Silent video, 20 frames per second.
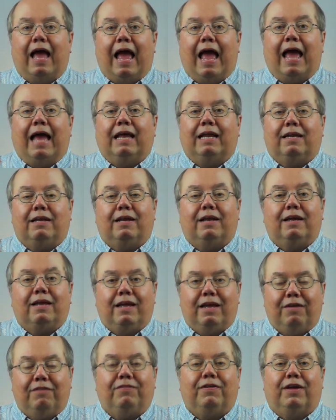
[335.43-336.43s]
and
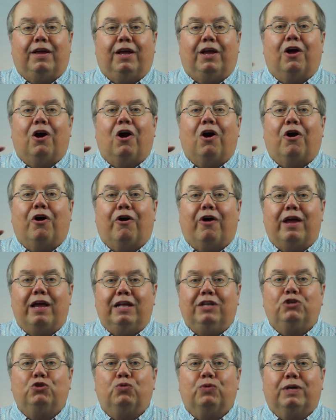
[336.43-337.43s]
giving are
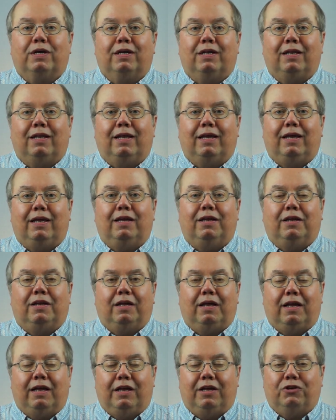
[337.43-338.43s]
intricately
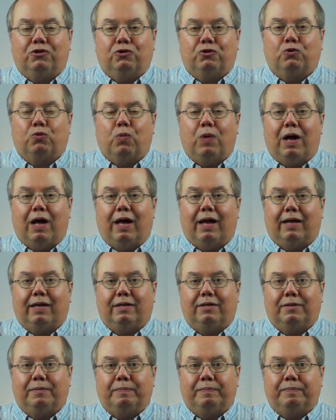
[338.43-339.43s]
intertwined.